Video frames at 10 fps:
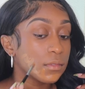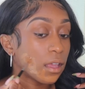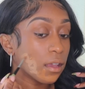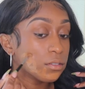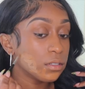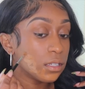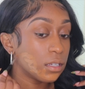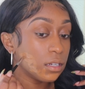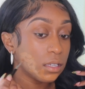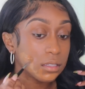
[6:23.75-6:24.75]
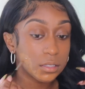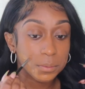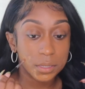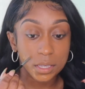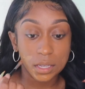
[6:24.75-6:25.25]
I actually didn't need to
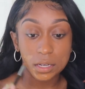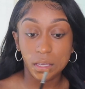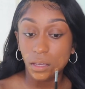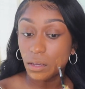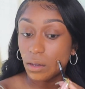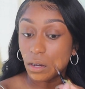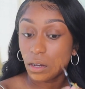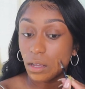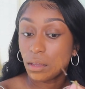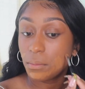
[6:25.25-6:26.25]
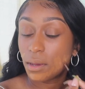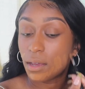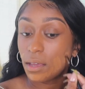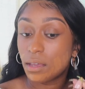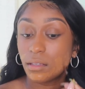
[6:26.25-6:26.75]
put any on
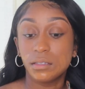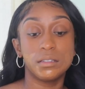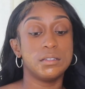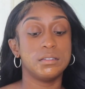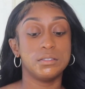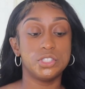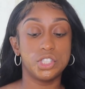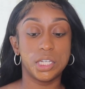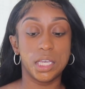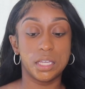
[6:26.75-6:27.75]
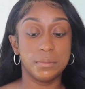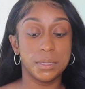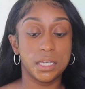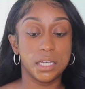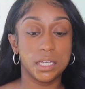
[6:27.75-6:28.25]
my chin
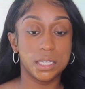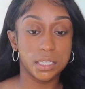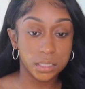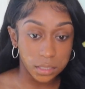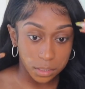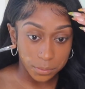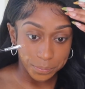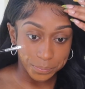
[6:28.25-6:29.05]
because,